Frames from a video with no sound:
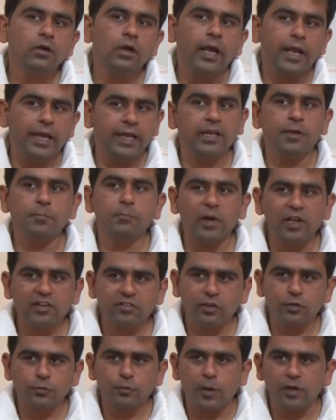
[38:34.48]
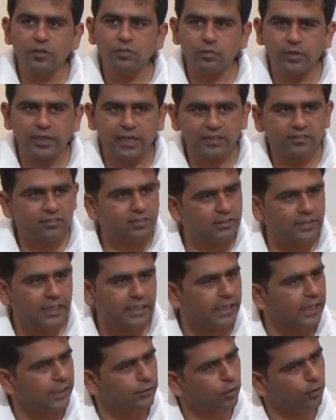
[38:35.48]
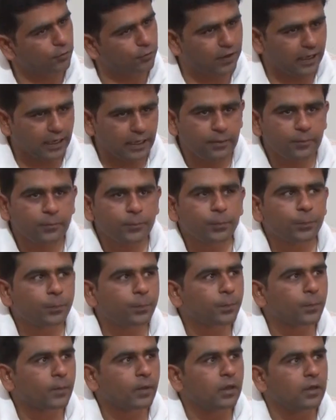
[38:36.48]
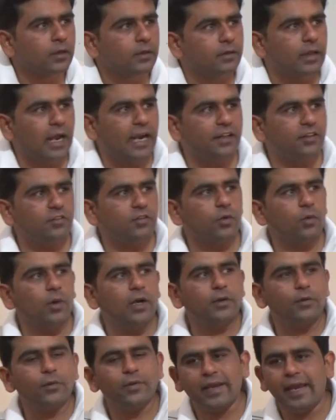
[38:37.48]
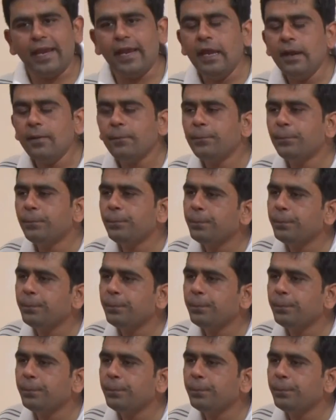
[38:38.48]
In impulse response we can see that h of t, that is equal to k,